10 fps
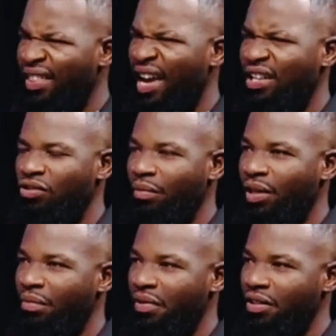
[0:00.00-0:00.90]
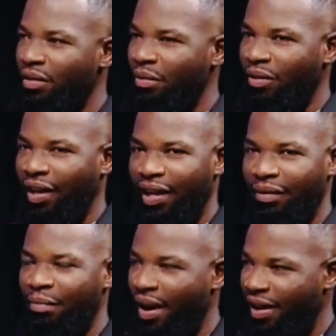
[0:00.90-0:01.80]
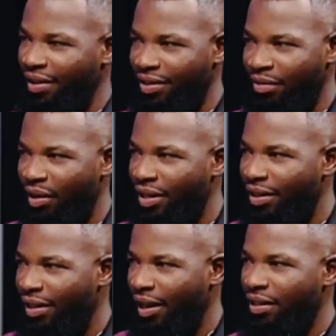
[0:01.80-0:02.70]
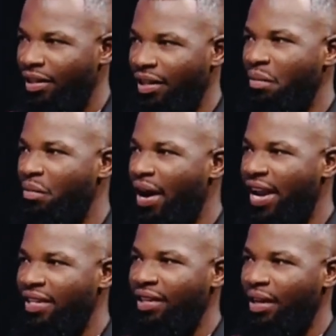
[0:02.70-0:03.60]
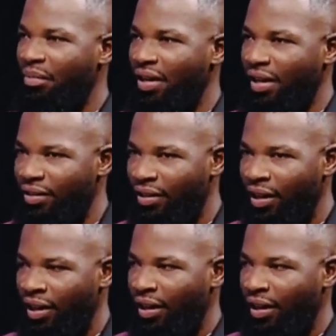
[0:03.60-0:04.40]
there are so many principles like practice meditation, embrace happiness,